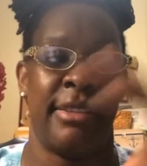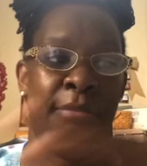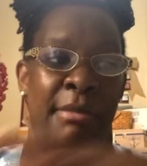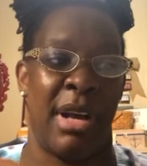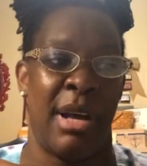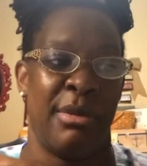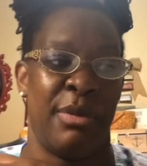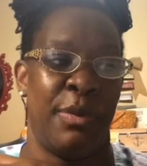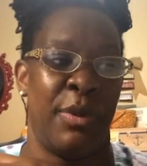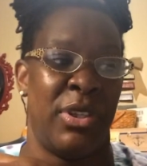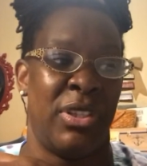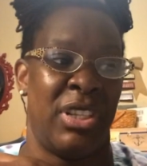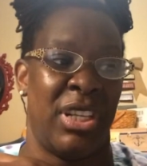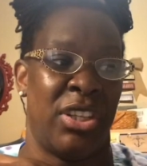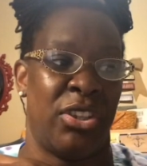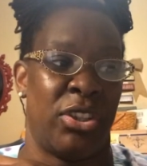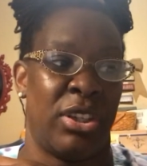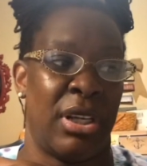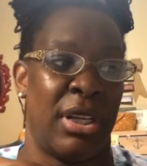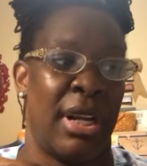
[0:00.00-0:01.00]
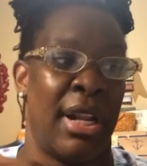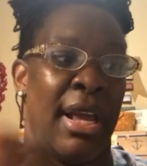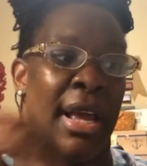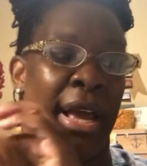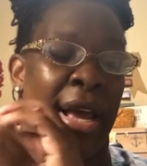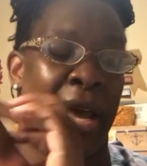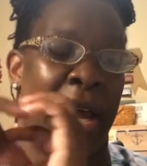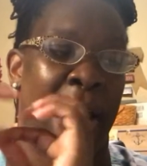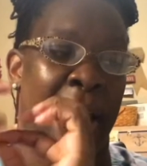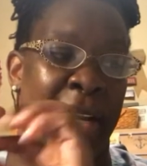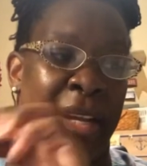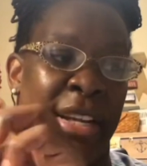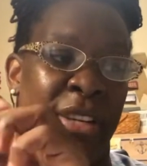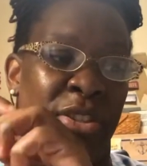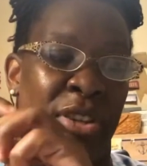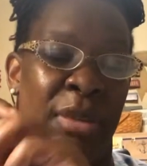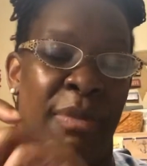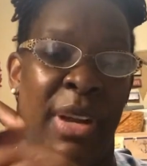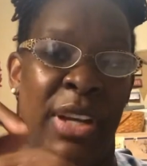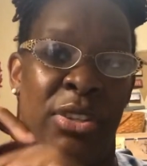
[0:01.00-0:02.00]
What are we going to do? We're going to
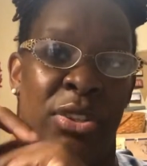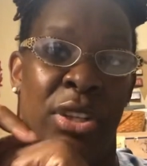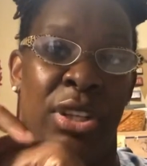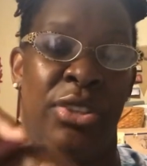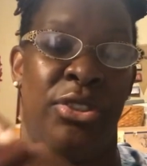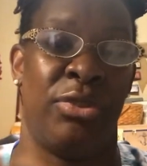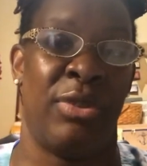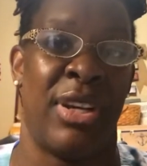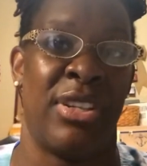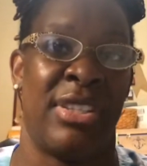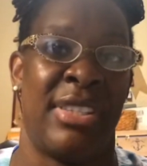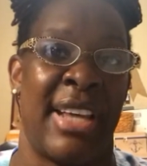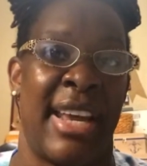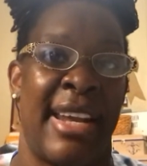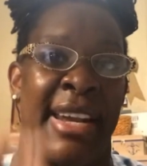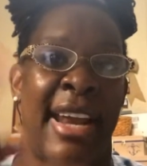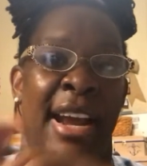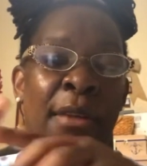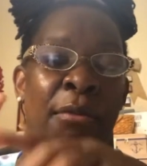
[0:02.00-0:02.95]
change the mom's position.